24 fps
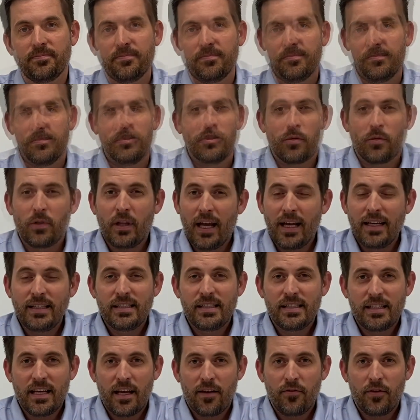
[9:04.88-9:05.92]
So line
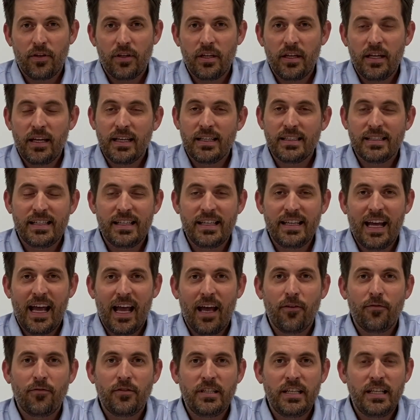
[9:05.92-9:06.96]
7 is the
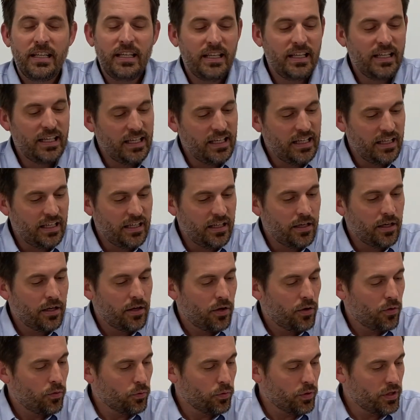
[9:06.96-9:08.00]
FTE
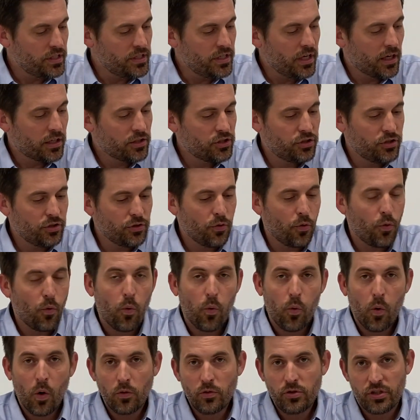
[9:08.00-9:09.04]
reduction
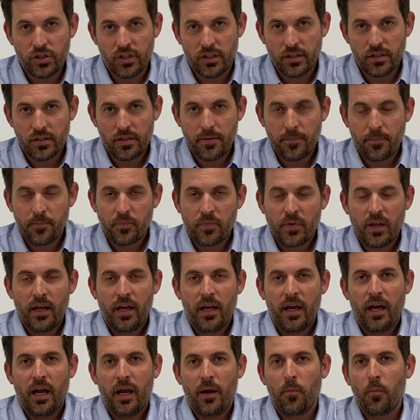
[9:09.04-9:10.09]
quotient.
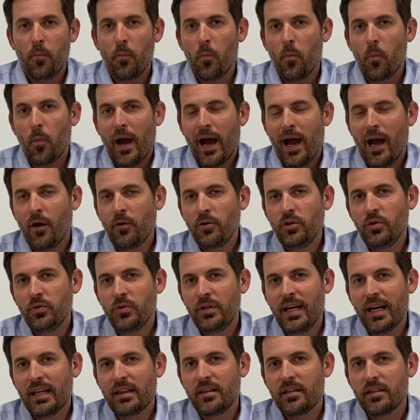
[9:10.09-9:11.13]
And how you
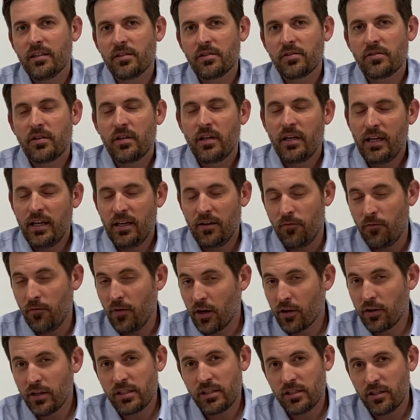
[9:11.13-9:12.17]
get this in
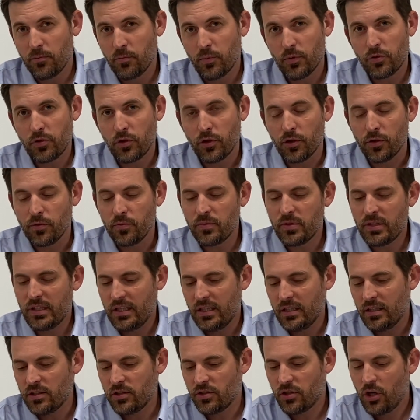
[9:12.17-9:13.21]
very simple terms
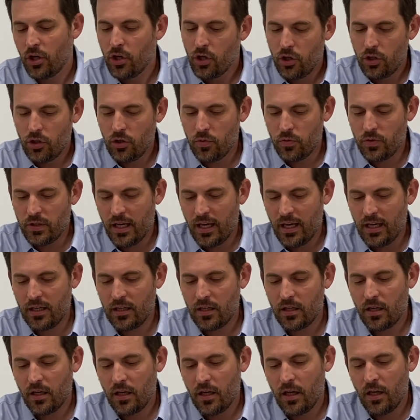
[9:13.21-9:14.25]
is you
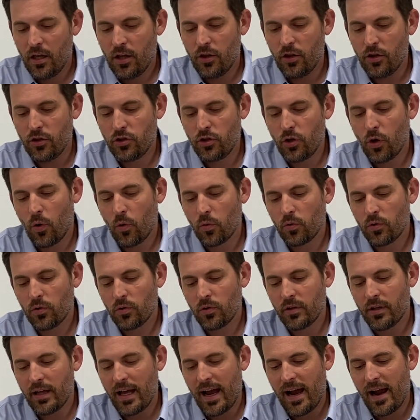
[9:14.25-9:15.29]
take the
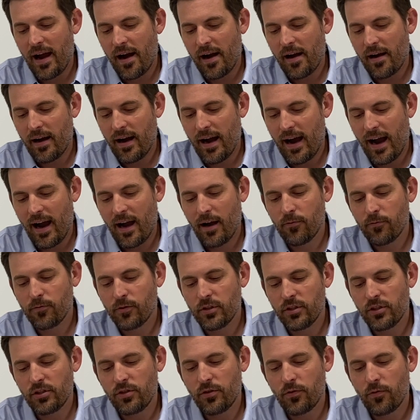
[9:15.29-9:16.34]
total
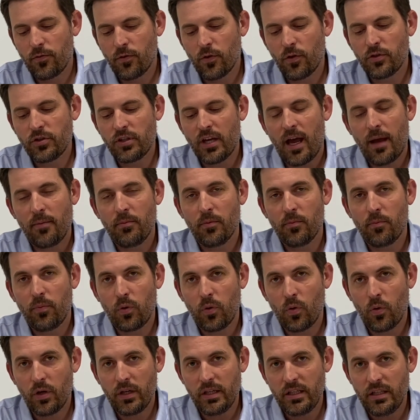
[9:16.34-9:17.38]
average full-time
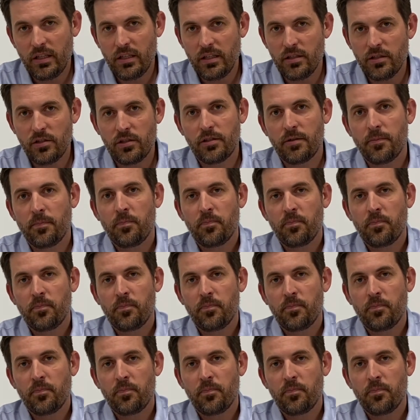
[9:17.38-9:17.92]
employees